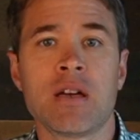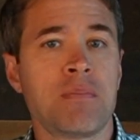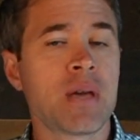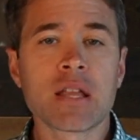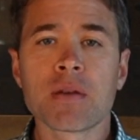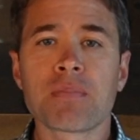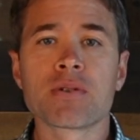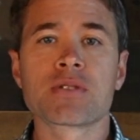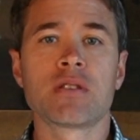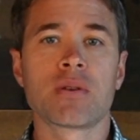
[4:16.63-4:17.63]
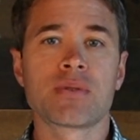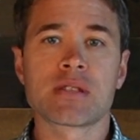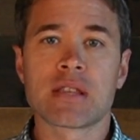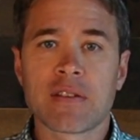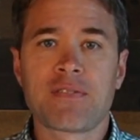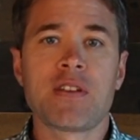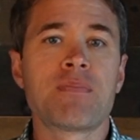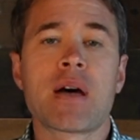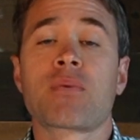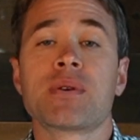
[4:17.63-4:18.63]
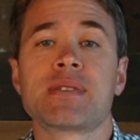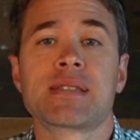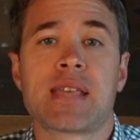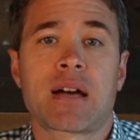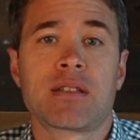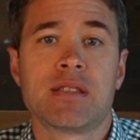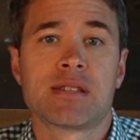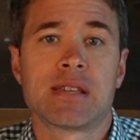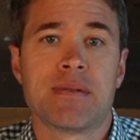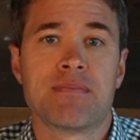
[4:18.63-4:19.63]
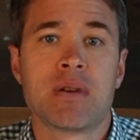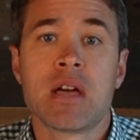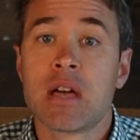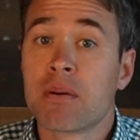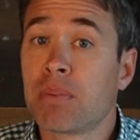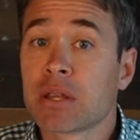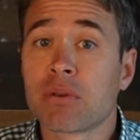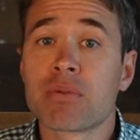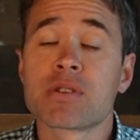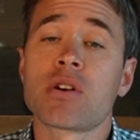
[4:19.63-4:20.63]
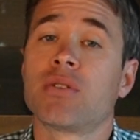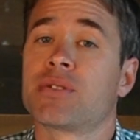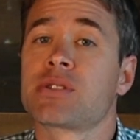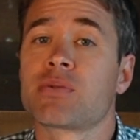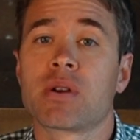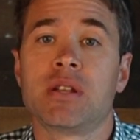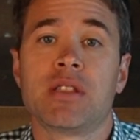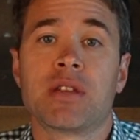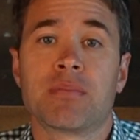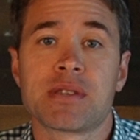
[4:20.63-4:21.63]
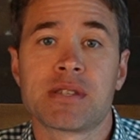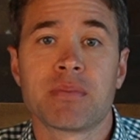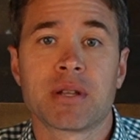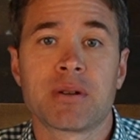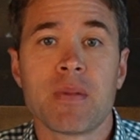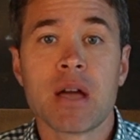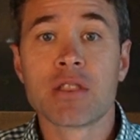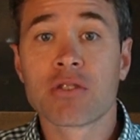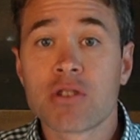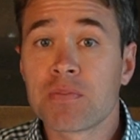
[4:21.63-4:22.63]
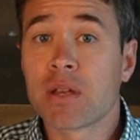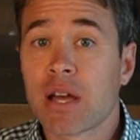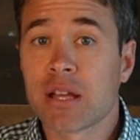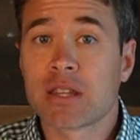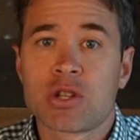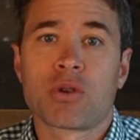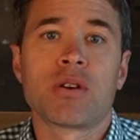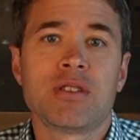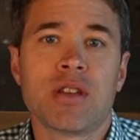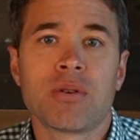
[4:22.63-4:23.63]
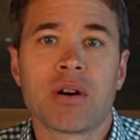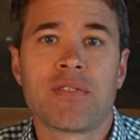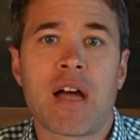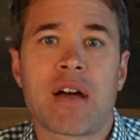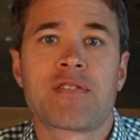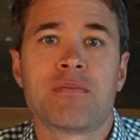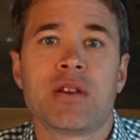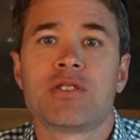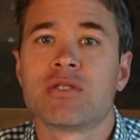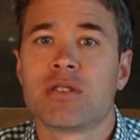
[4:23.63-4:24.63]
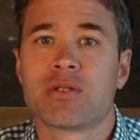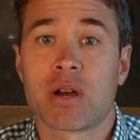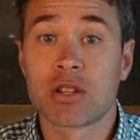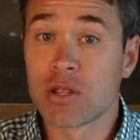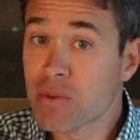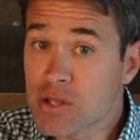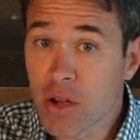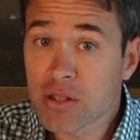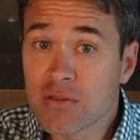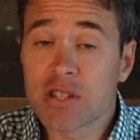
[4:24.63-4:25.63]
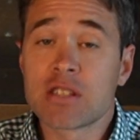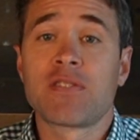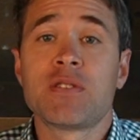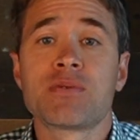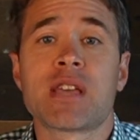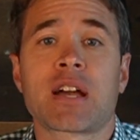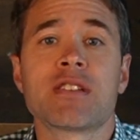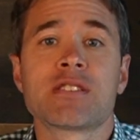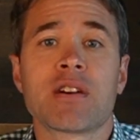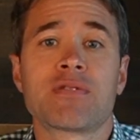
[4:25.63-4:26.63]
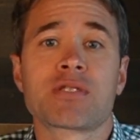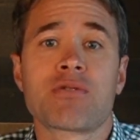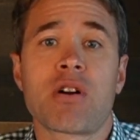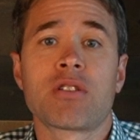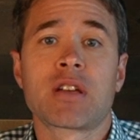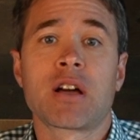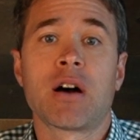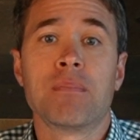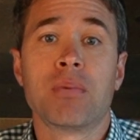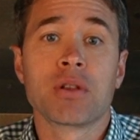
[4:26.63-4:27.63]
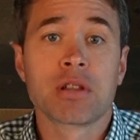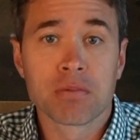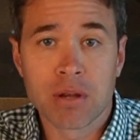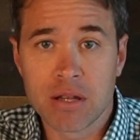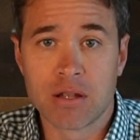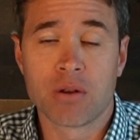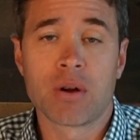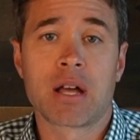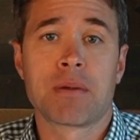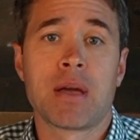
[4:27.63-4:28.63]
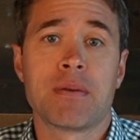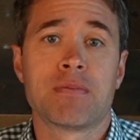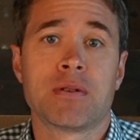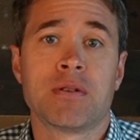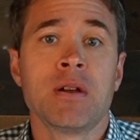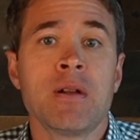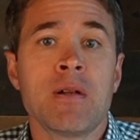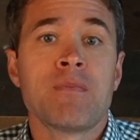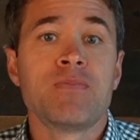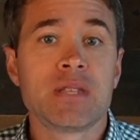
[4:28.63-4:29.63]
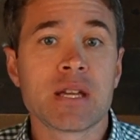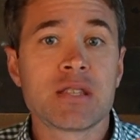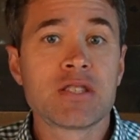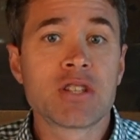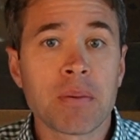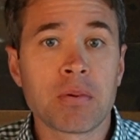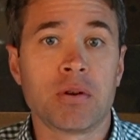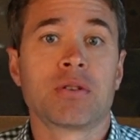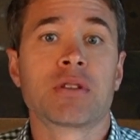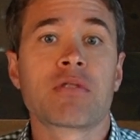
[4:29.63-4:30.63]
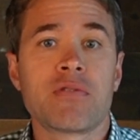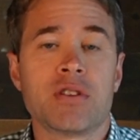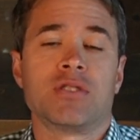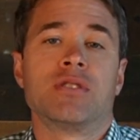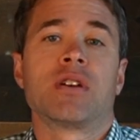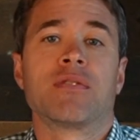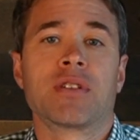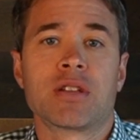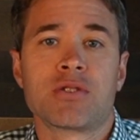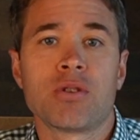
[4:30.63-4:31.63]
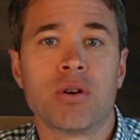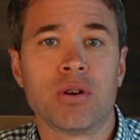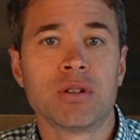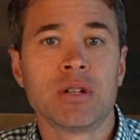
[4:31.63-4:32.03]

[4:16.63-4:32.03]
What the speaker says: Beyond the post-it notes, the feedback was exactly the same, but the results were anything but similar. The group that got the short note of affirmation and direction, the result of just a few seconds of scrawling a boilerplate note on a paper, did double the revisions of the control.